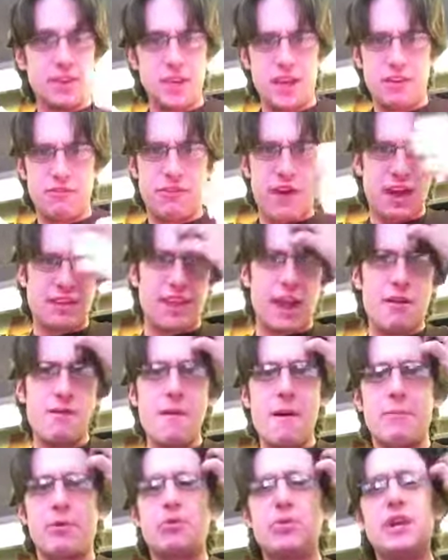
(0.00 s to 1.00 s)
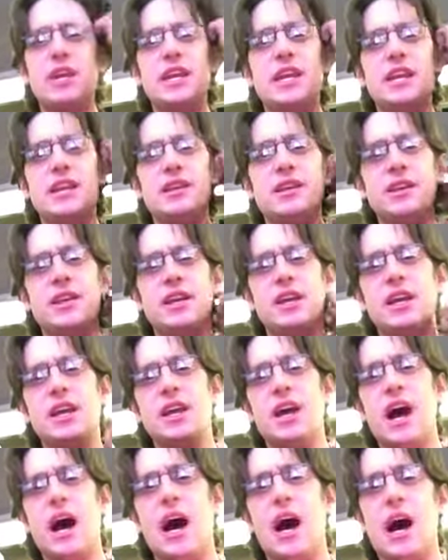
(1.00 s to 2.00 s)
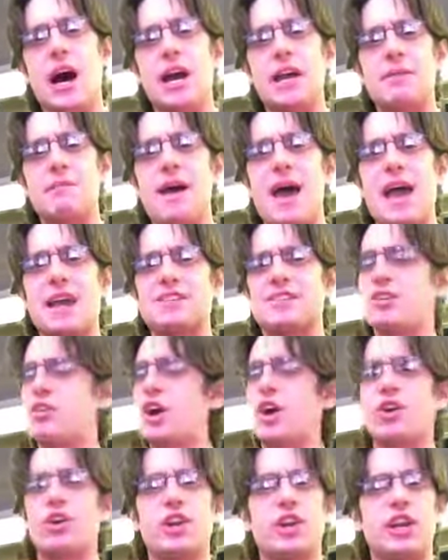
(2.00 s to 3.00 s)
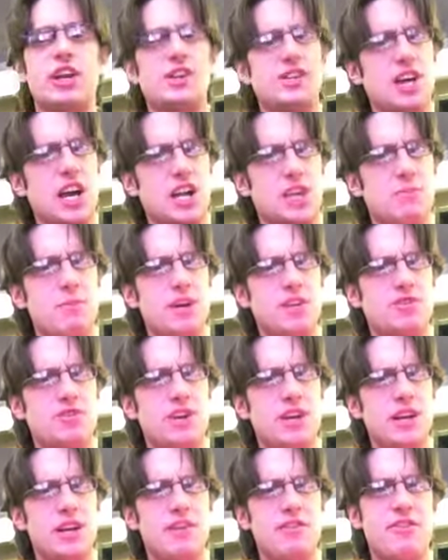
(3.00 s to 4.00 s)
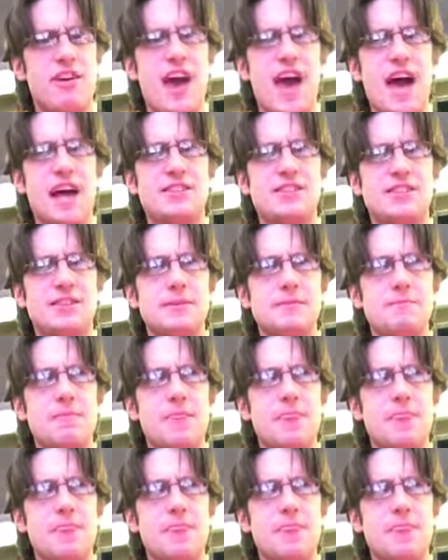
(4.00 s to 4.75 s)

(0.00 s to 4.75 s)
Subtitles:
In fact, I remember reading in a magazine, or I heard it in a documentary, that